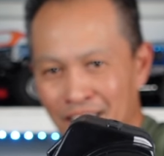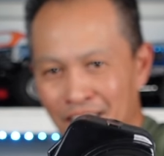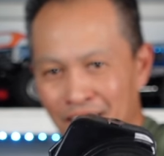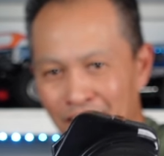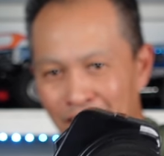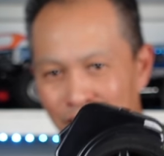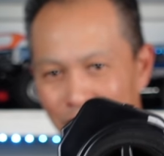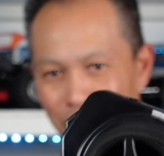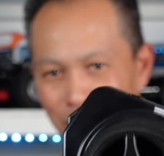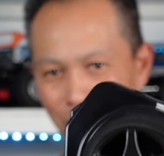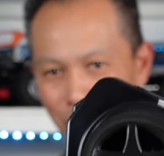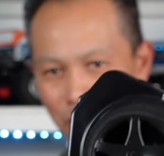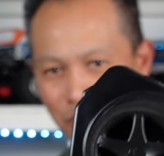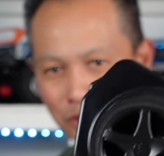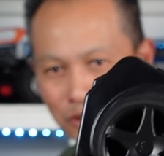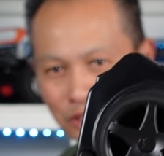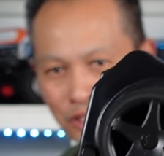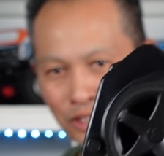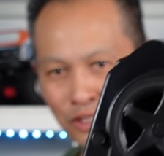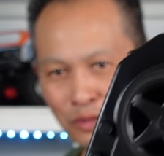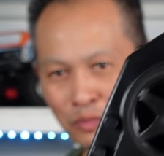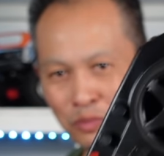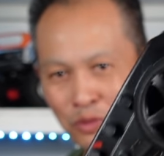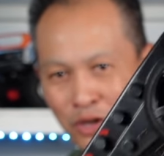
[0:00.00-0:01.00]
it'll focus
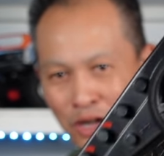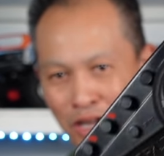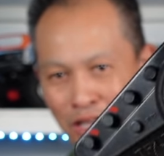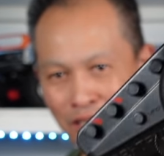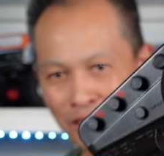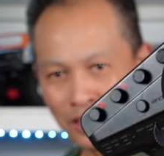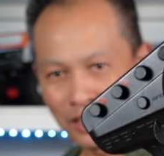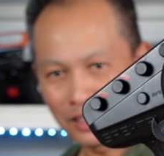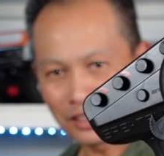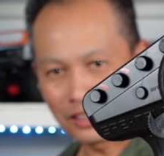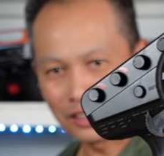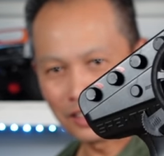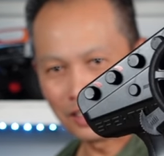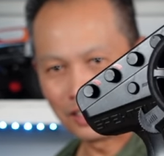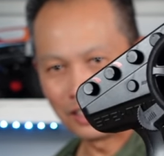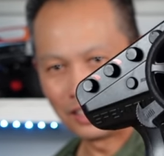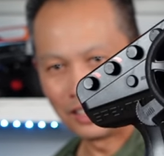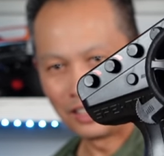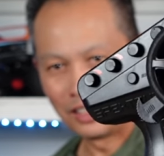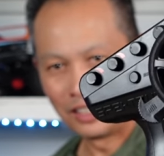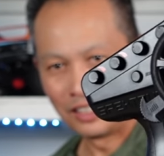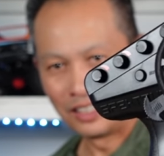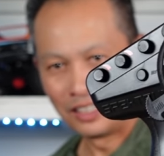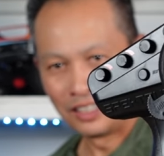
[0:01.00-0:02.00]
on the product
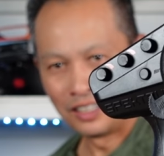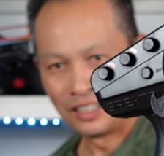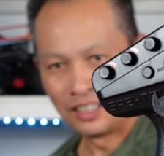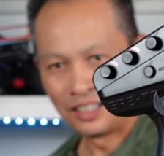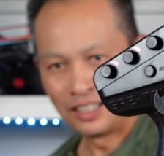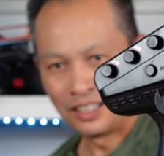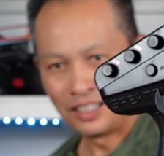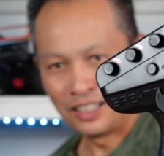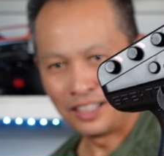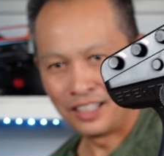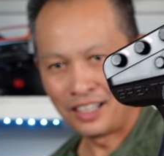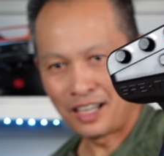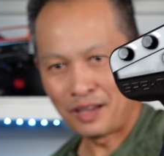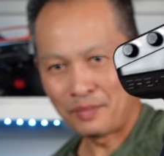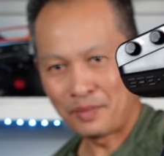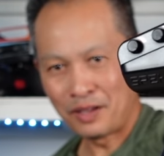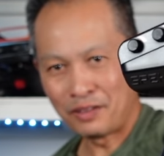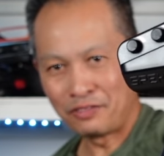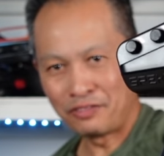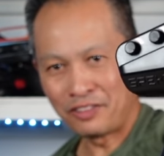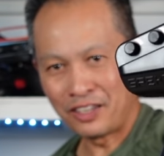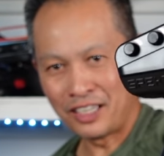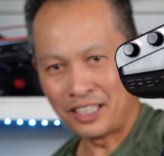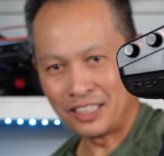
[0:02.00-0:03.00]
and not
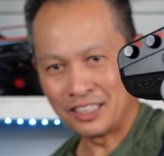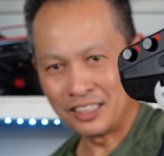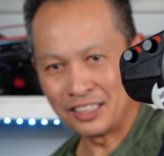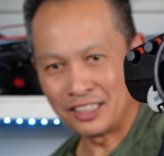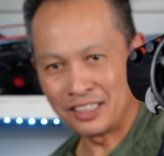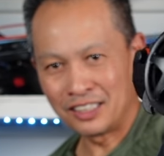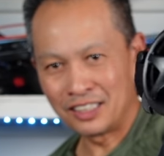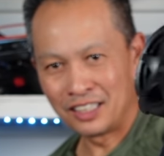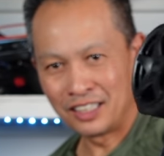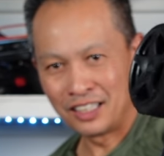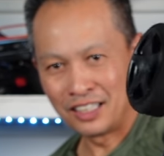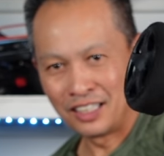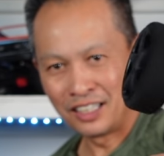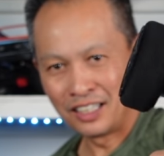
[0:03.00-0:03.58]
my face.